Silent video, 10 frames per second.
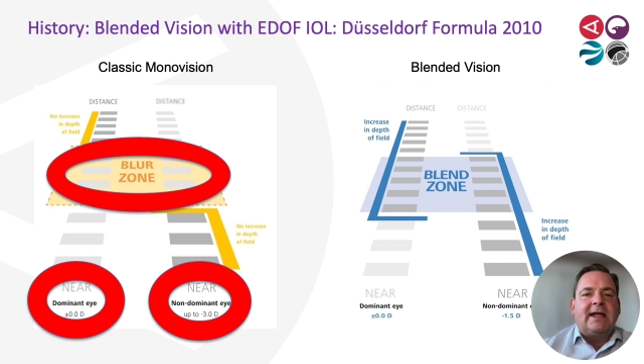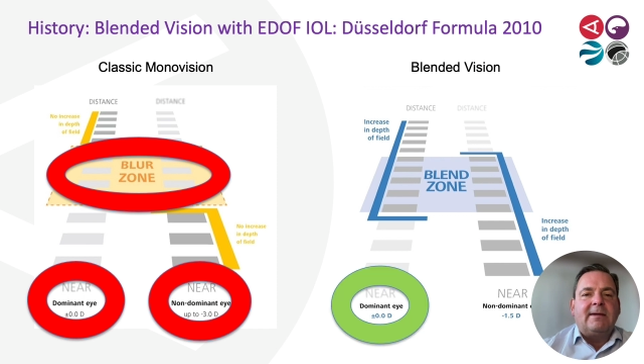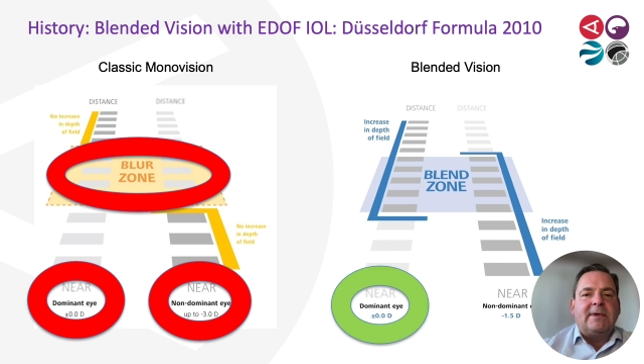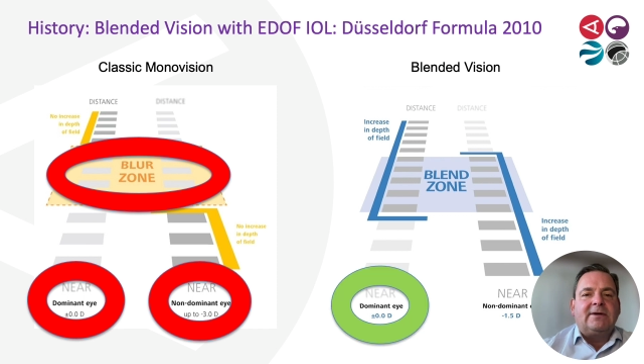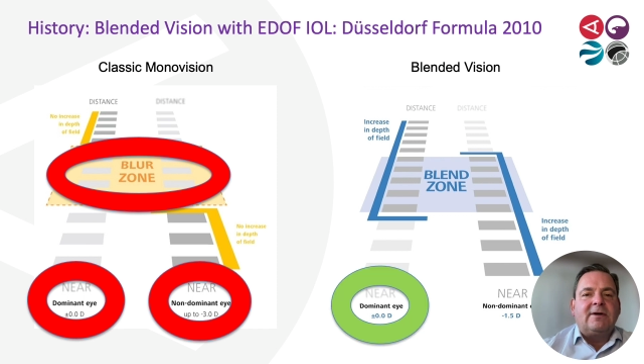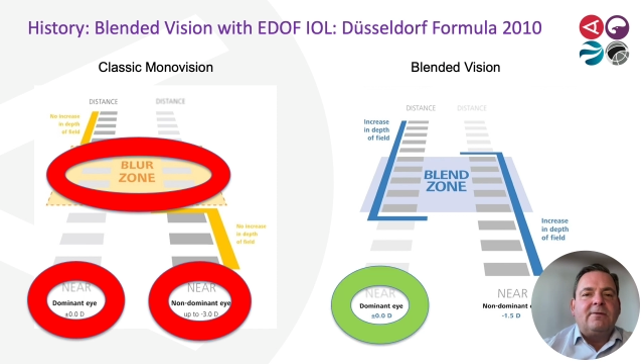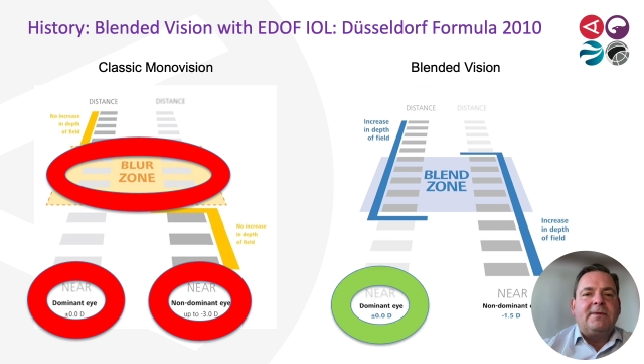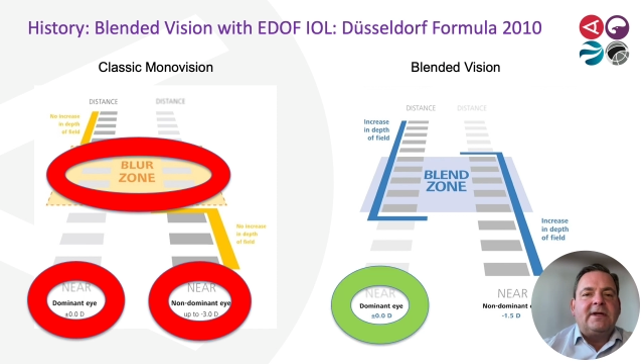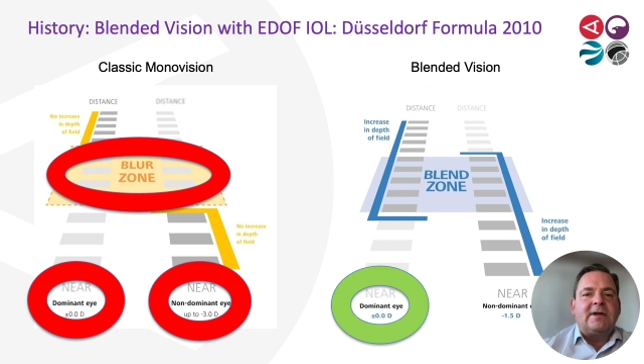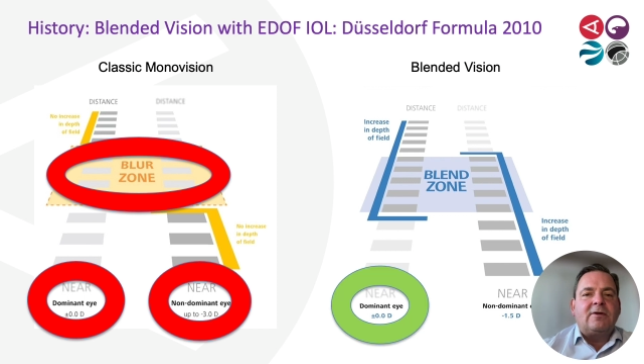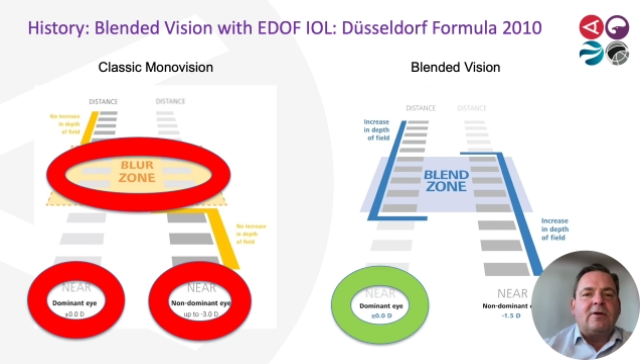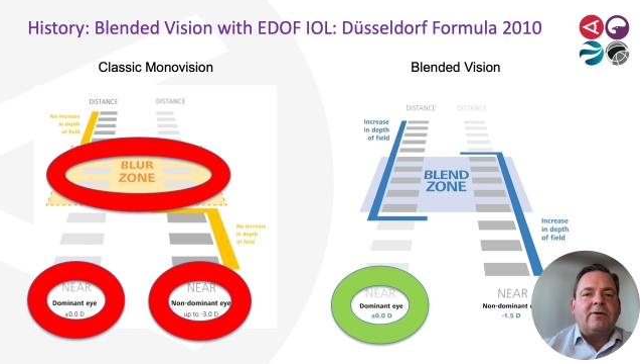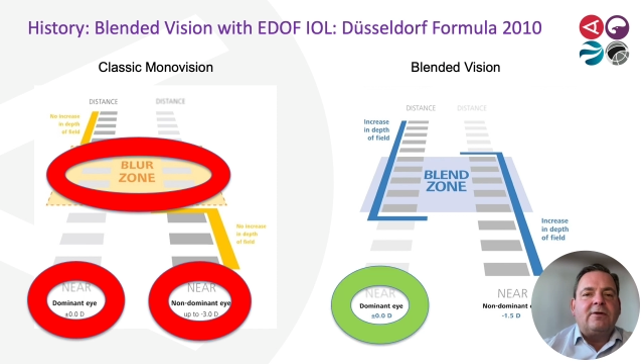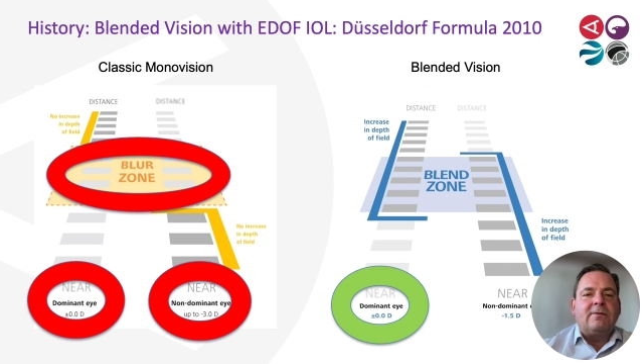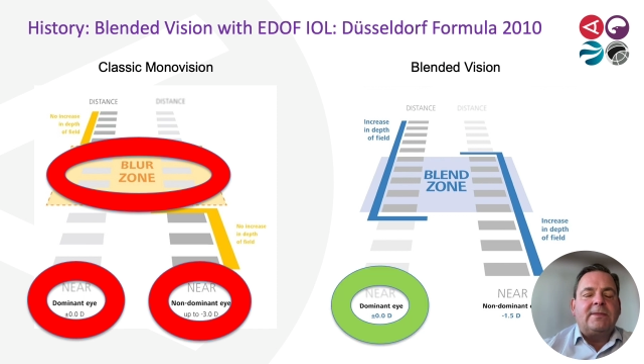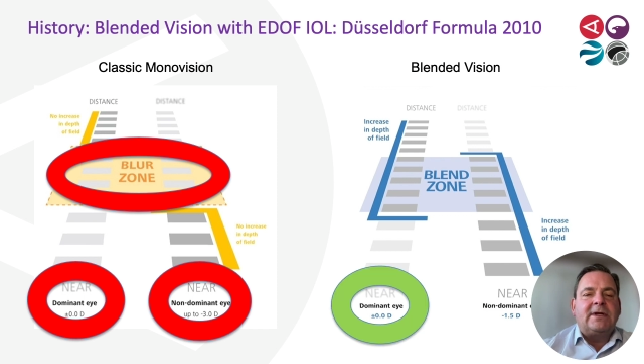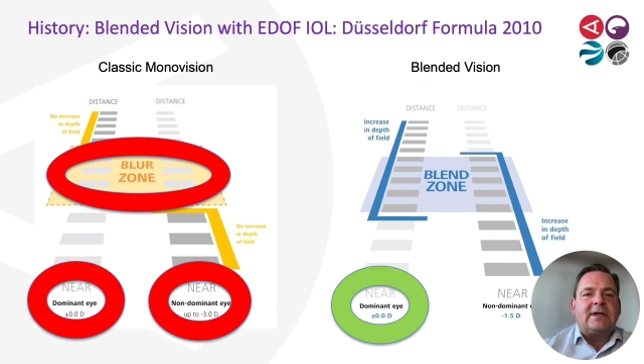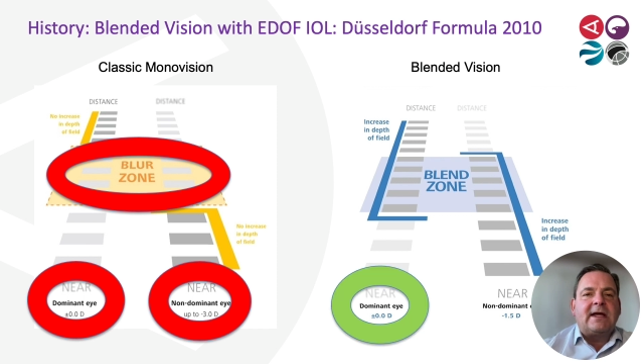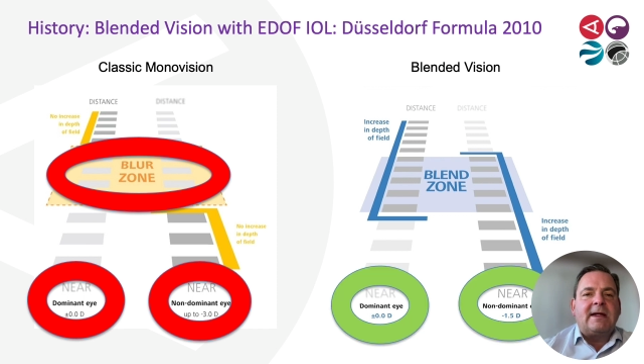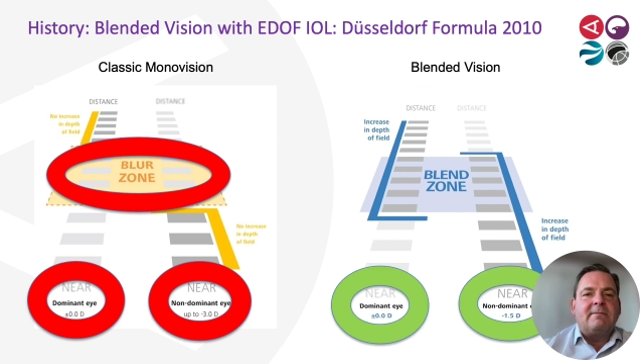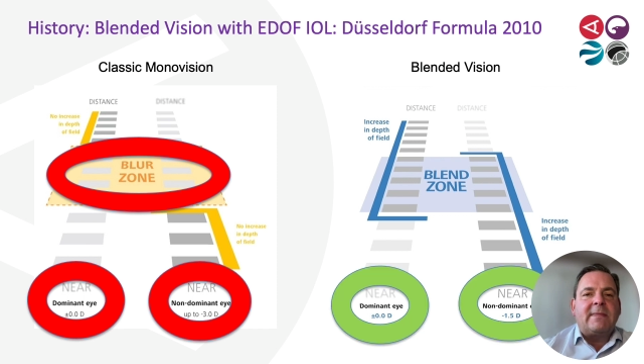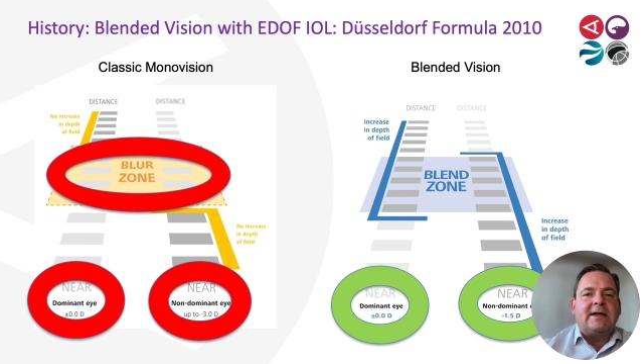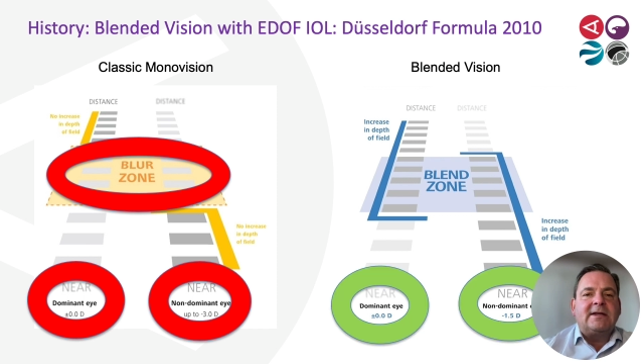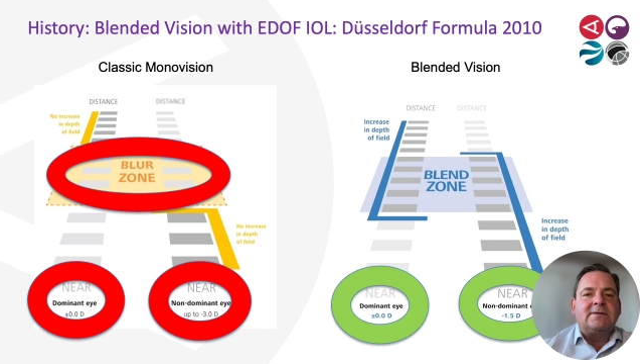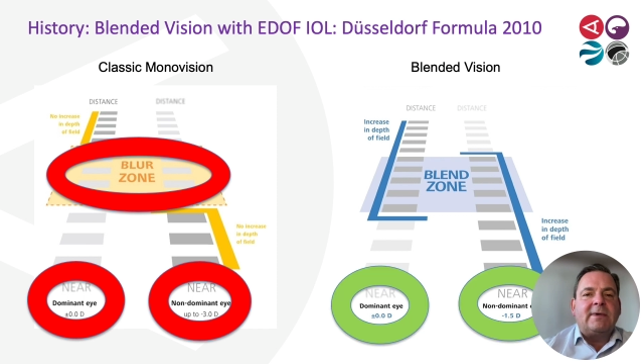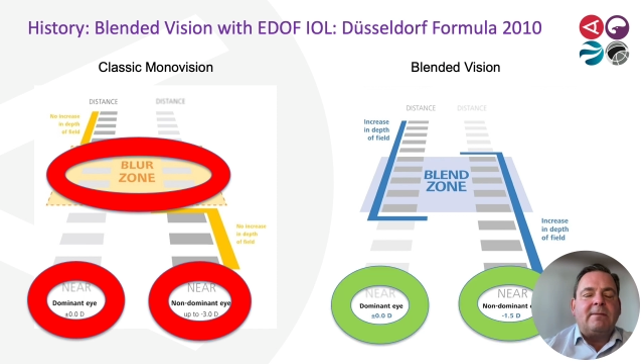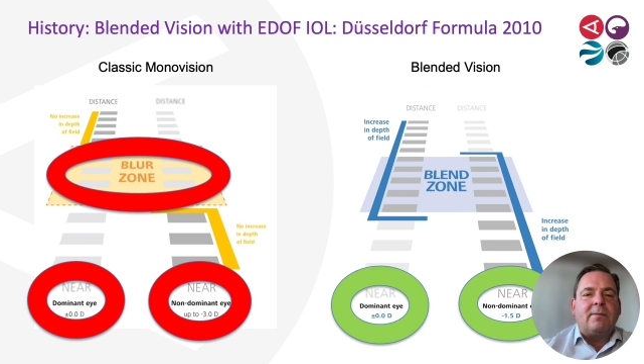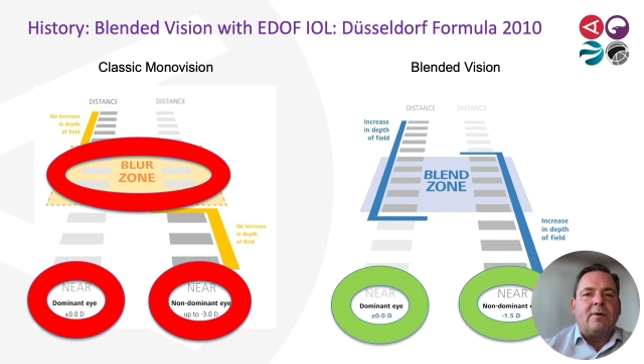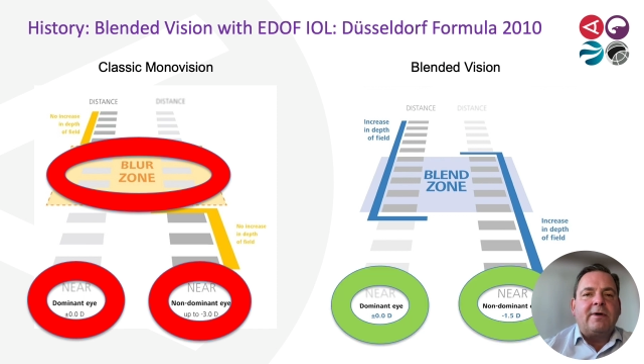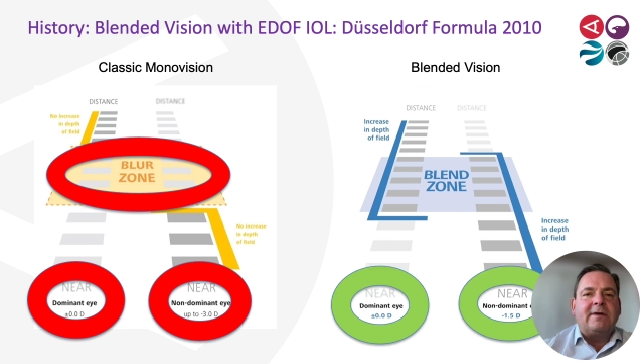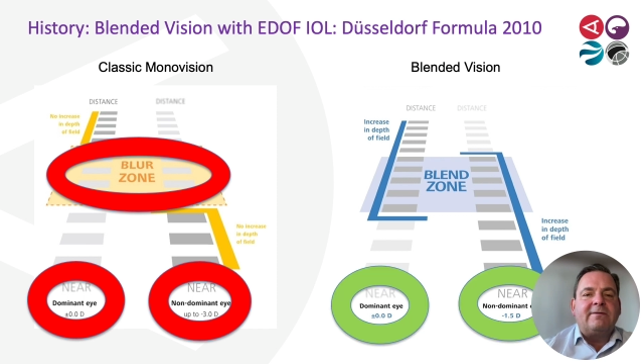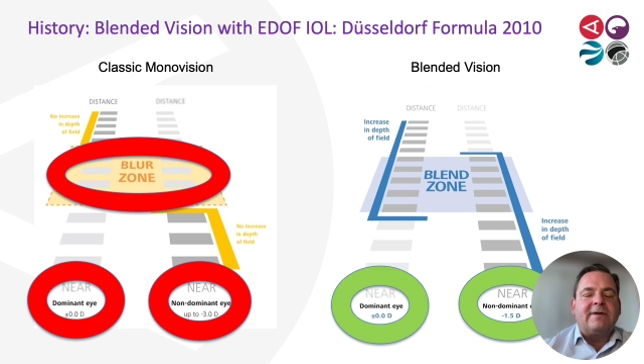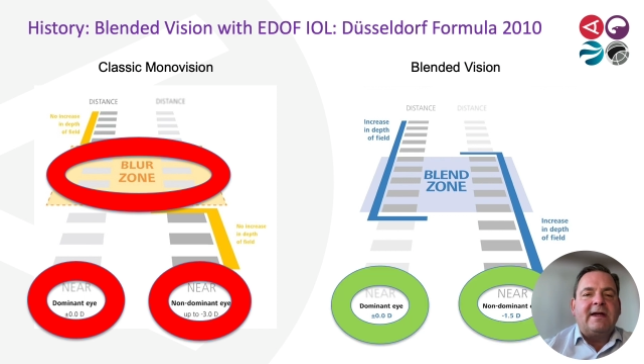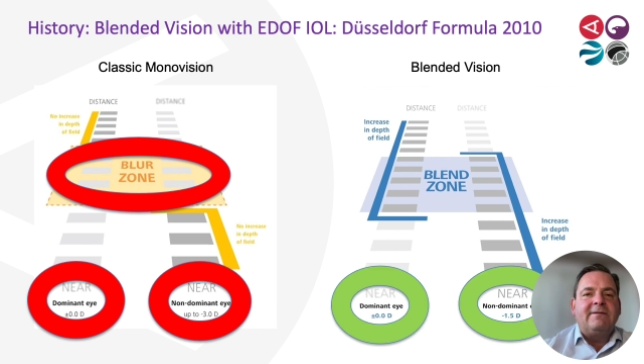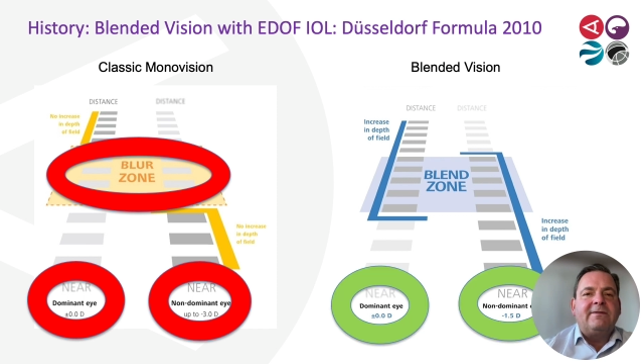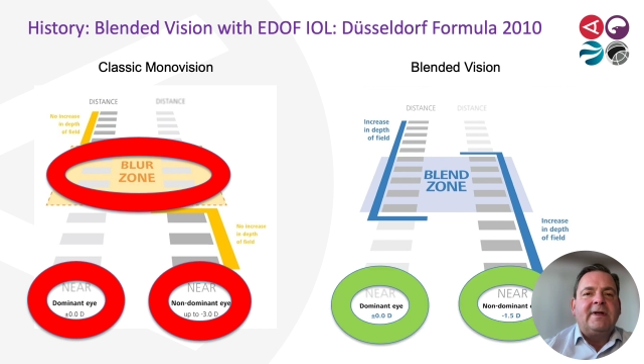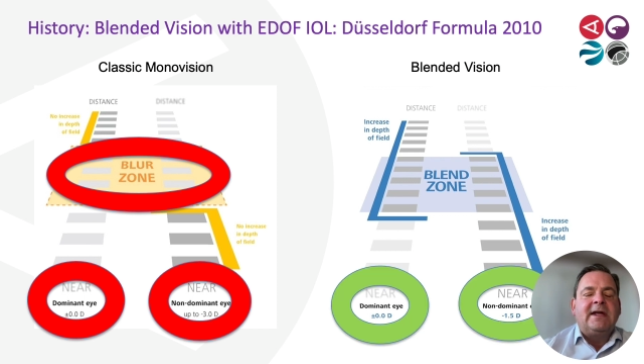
emmetropia and the non-dominant eye -1.5,